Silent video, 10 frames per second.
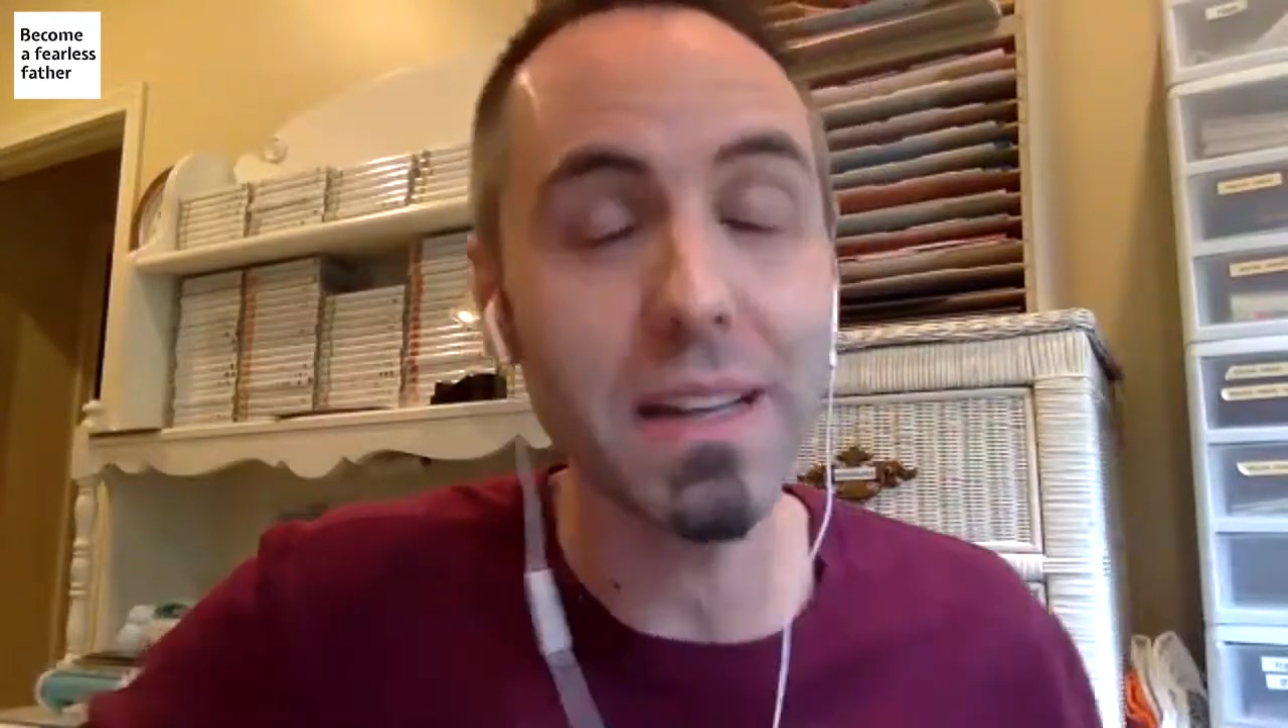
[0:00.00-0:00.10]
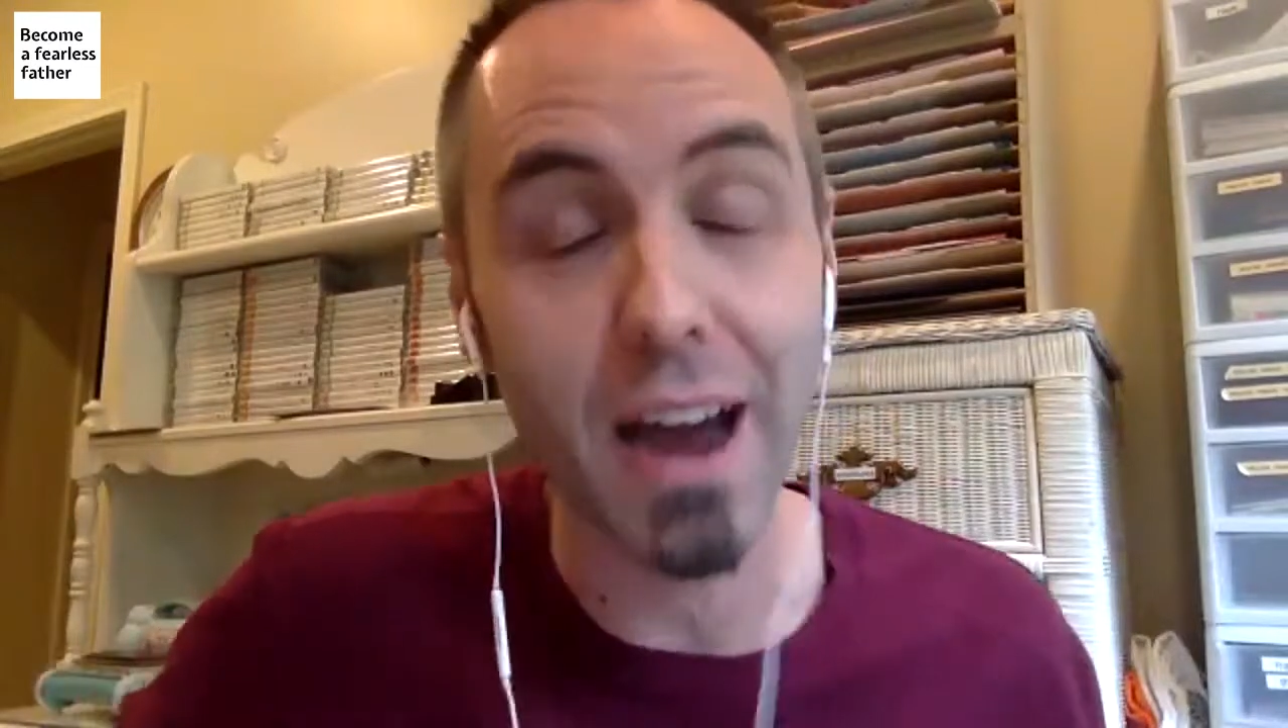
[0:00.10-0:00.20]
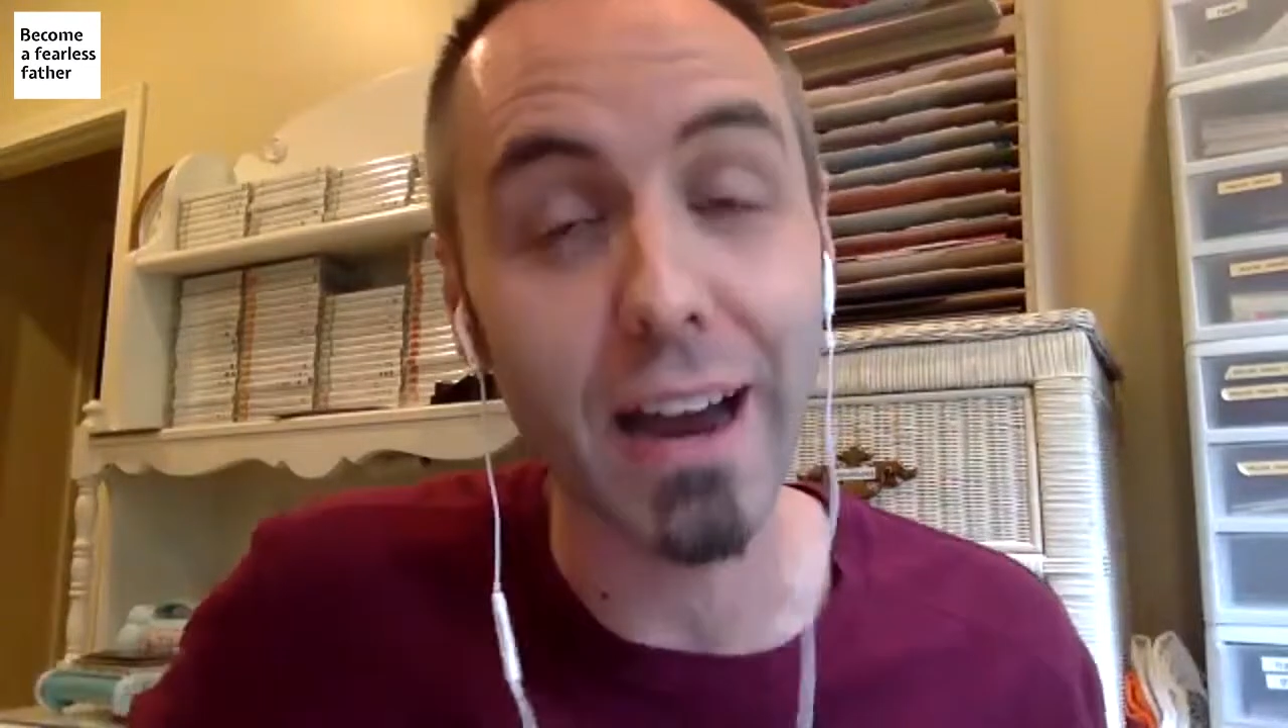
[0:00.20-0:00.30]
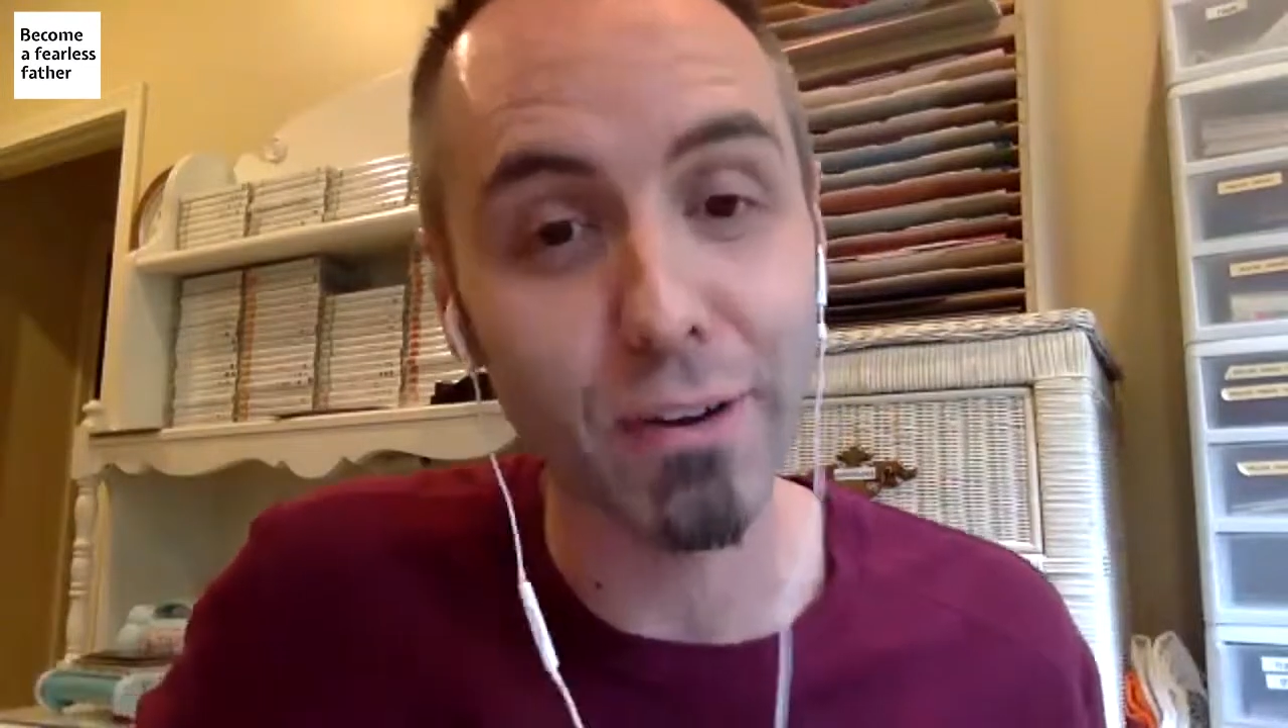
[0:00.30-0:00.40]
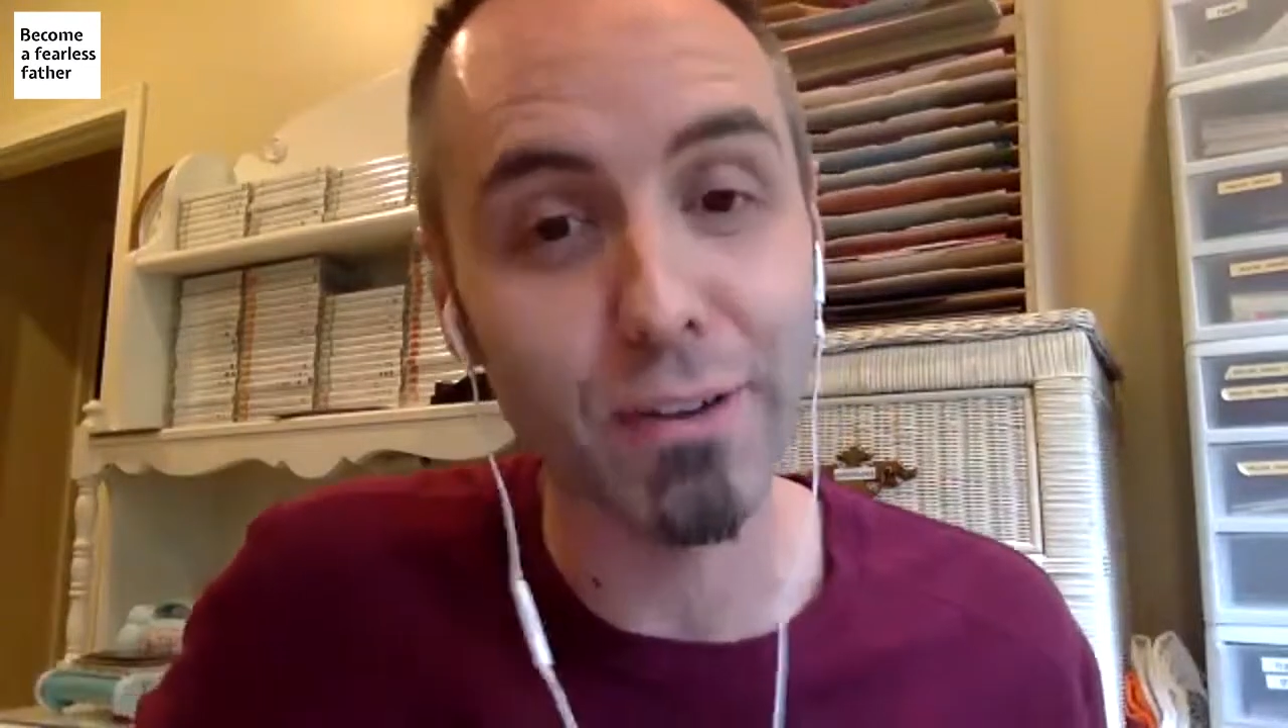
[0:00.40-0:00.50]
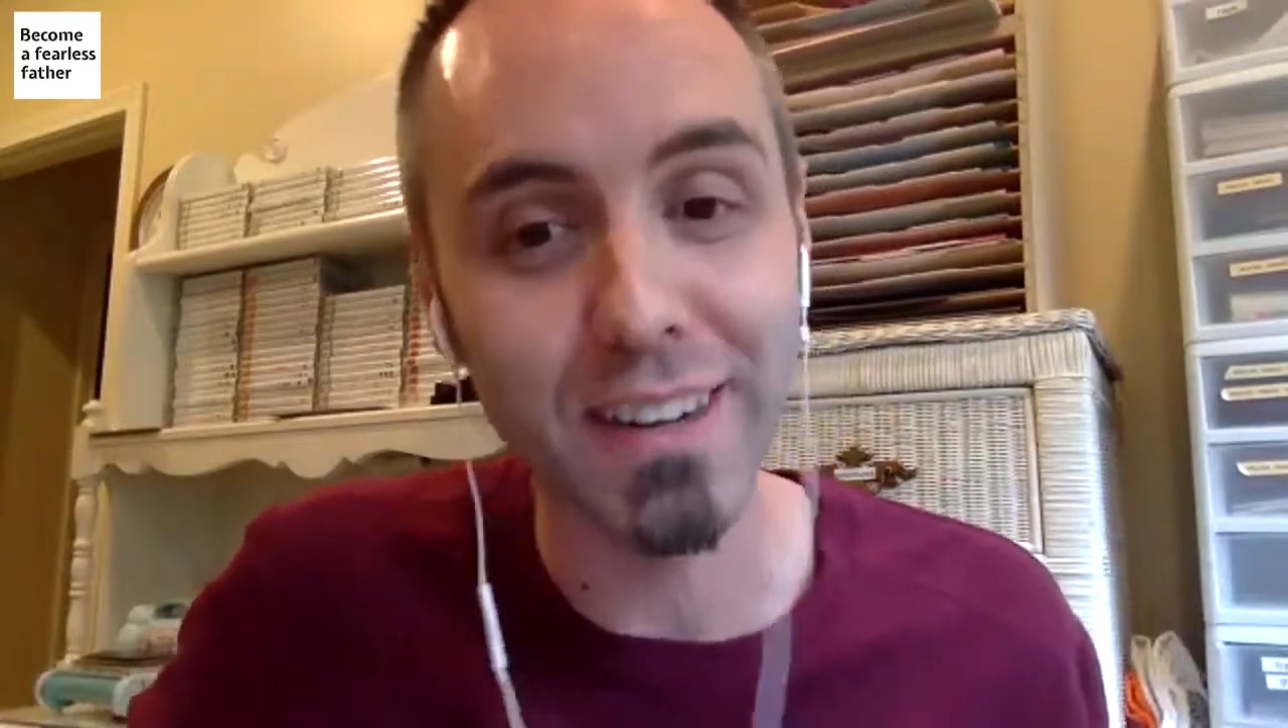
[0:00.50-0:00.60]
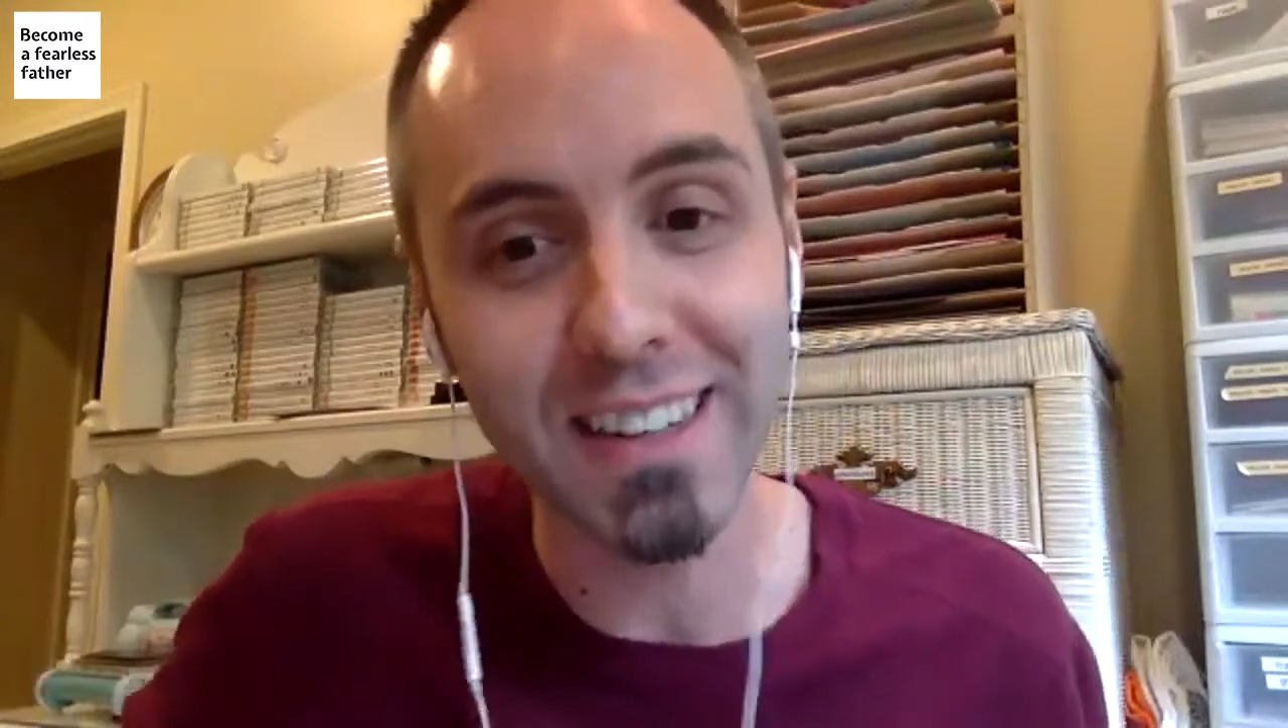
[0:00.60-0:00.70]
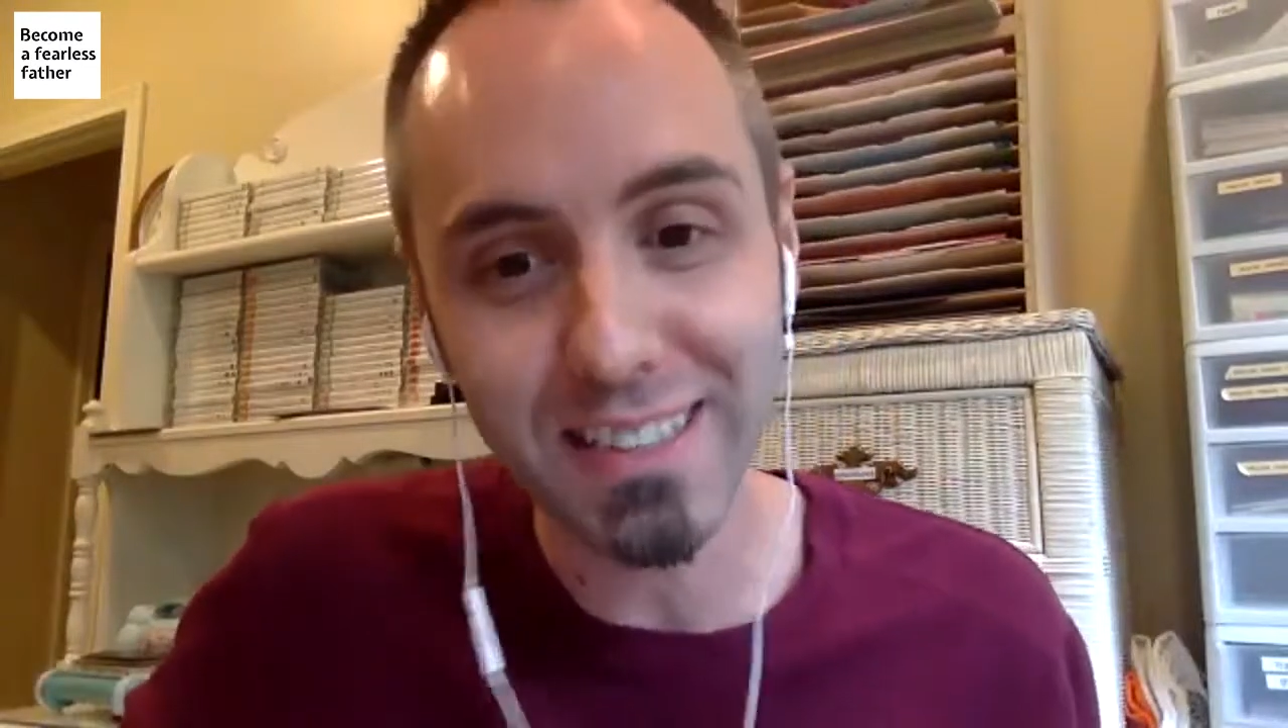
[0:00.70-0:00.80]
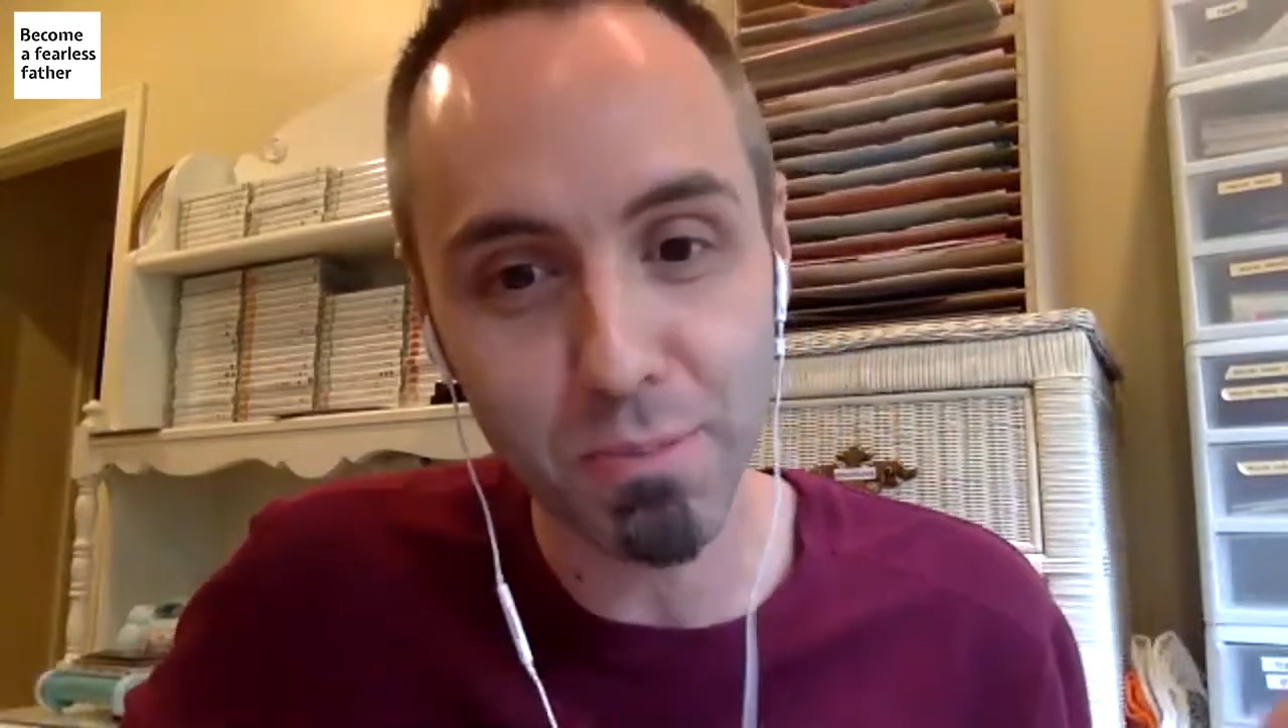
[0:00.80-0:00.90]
tiredness